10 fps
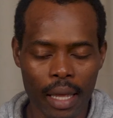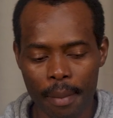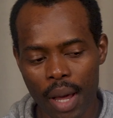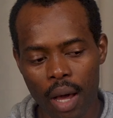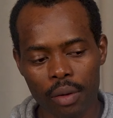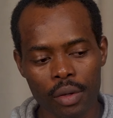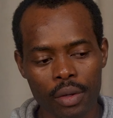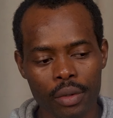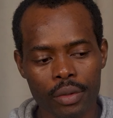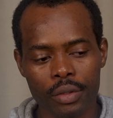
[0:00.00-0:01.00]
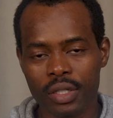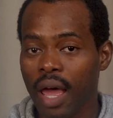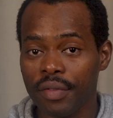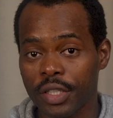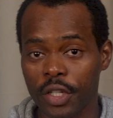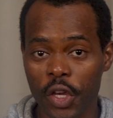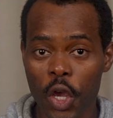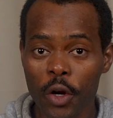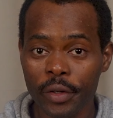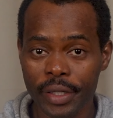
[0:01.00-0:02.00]
about server
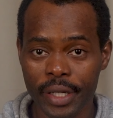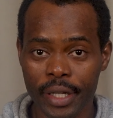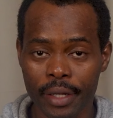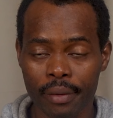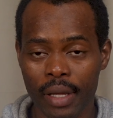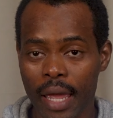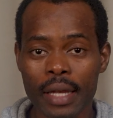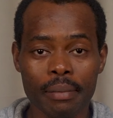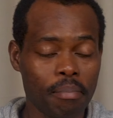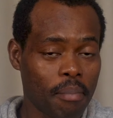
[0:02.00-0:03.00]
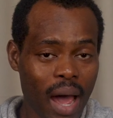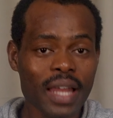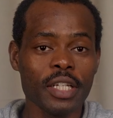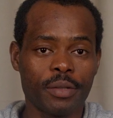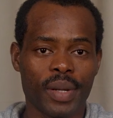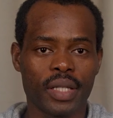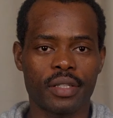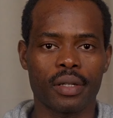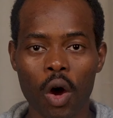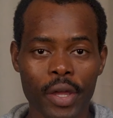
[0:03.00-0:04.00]
security and
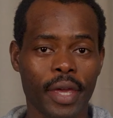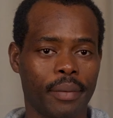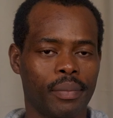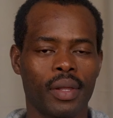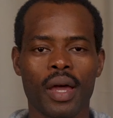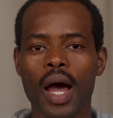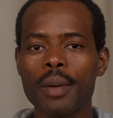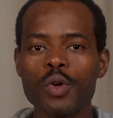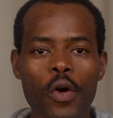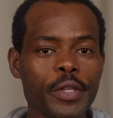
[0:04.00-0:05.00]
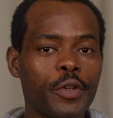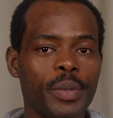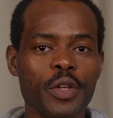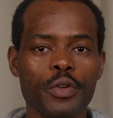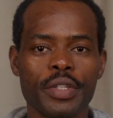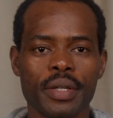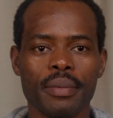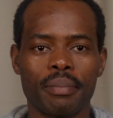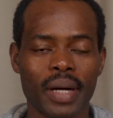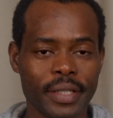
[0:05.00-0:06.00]
management. Okay, I'm going to be using
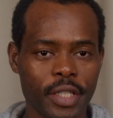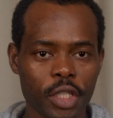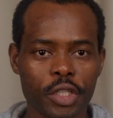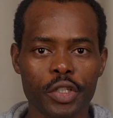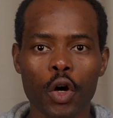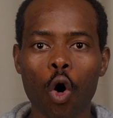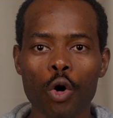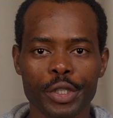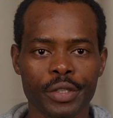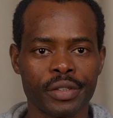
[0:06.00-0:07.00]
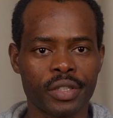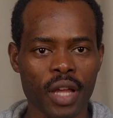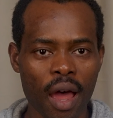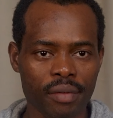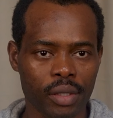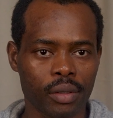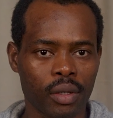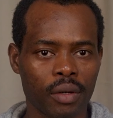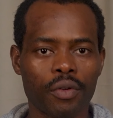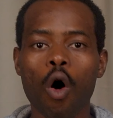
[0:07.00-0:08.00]
my DigitalOcean server
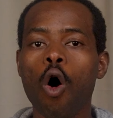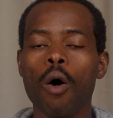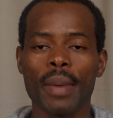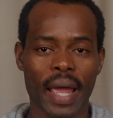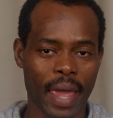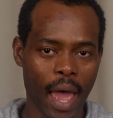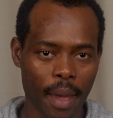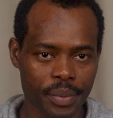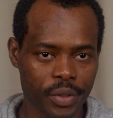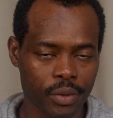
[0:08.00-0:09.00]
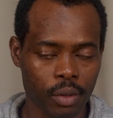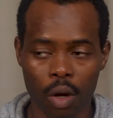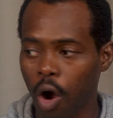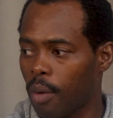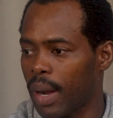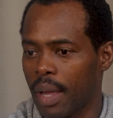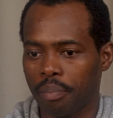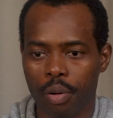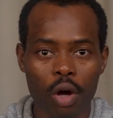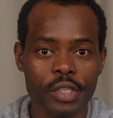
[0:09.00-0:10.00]
for all my apps, all my
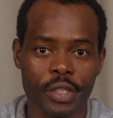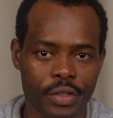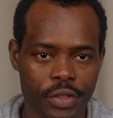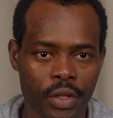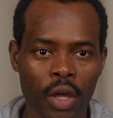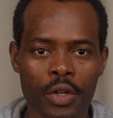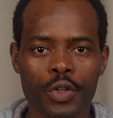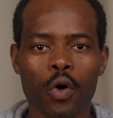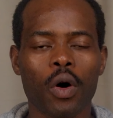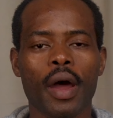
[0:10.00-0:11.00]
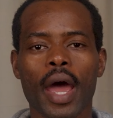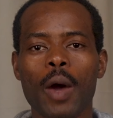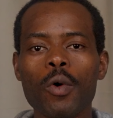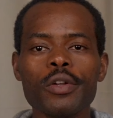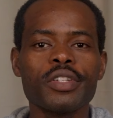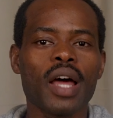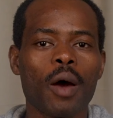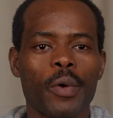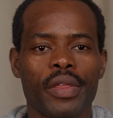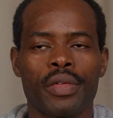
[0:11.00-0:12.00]
projects. So I want to
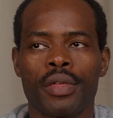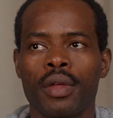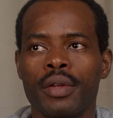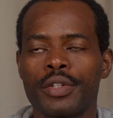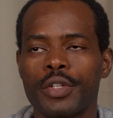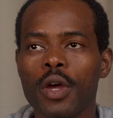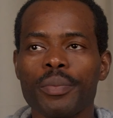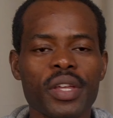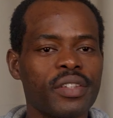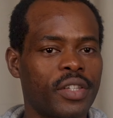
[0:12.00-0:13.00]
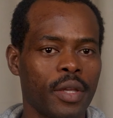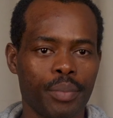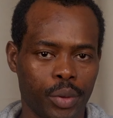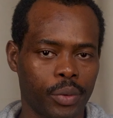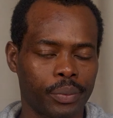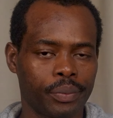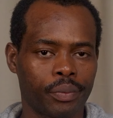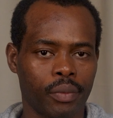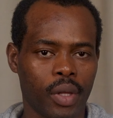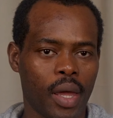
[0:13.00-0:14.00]
start with something simple
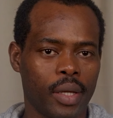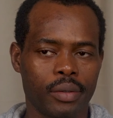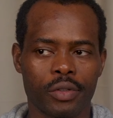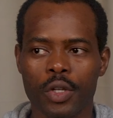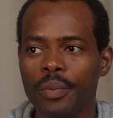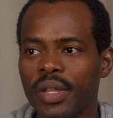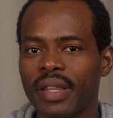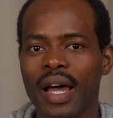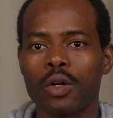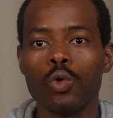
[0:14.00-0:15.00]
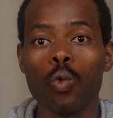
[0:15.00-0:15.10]
and something that could